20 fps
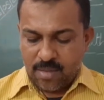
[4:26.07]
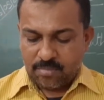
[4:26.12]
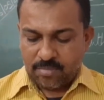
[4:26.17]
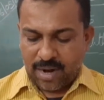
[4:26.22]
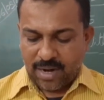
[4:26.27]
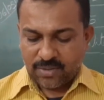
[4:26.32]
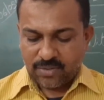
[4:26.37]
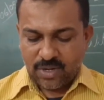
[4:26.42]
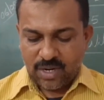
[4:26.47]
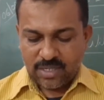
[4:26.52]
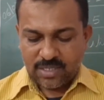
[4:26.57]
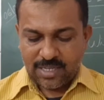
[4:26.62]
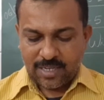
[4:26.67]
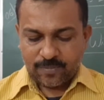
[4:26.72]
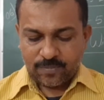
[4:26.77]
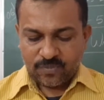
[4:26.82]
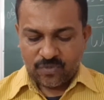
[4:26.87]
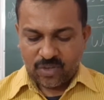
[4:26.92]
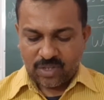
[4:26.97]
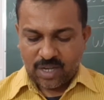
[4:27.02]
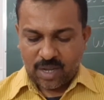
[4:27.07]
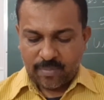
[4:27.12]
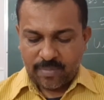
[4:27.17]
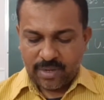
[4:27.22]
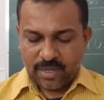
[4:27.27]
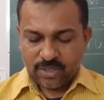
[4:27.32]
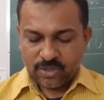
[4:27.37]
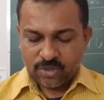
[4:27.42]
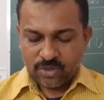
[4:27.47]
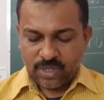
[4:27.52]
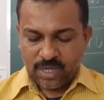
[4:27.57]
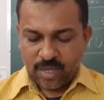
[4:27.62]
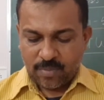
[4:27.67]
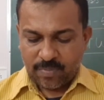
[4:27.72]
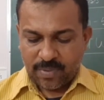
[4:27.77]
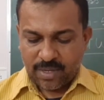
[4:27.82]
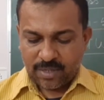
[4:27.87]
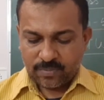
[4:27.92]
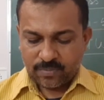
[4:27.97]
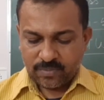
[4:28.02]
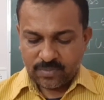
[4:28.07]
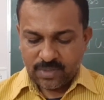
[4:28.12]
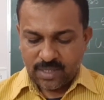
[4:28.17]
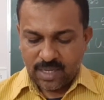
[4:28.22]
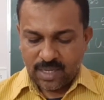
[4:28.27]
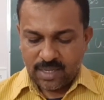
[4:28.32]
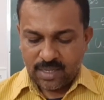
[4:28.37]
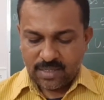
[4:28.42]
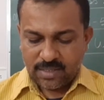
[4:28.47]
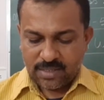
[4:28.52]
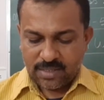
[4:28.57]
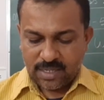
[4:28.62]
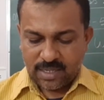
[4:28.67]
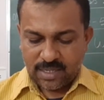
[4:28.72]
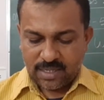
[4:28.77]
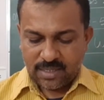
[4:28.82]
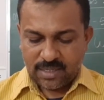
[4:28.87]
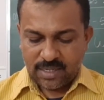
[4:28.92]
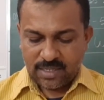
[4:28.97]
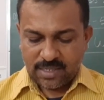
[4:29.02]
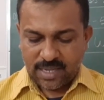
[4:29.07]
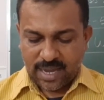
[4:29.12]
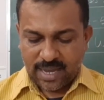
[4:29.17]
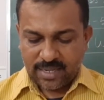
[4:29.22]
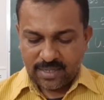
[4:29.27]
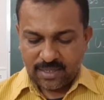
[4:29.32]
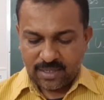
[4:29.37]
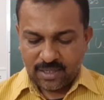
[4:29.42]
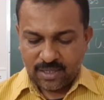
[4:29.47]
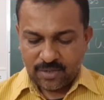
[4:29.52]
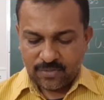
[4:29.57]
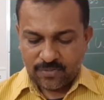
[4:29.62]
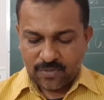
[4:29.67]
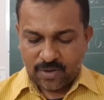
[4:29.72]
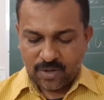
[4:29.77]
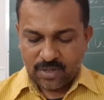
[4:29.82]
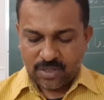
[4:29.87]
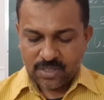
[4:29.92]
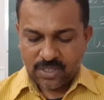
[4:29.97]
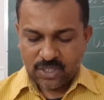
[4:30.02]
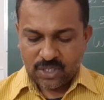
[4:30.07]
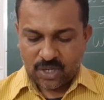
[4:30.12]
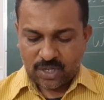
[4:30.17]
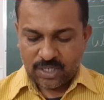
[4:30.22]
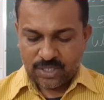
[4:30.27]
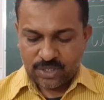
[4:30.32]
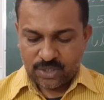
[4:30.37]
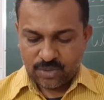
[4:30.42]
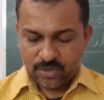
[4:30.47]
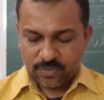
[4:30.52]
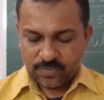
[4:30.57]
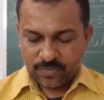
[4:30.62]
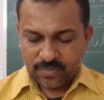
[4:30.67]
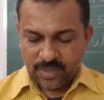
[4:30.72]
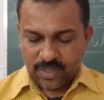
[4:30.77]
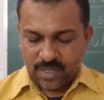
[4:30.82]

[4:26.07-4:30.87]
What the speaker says: "My reason for coming to Epping is a desire for solitude.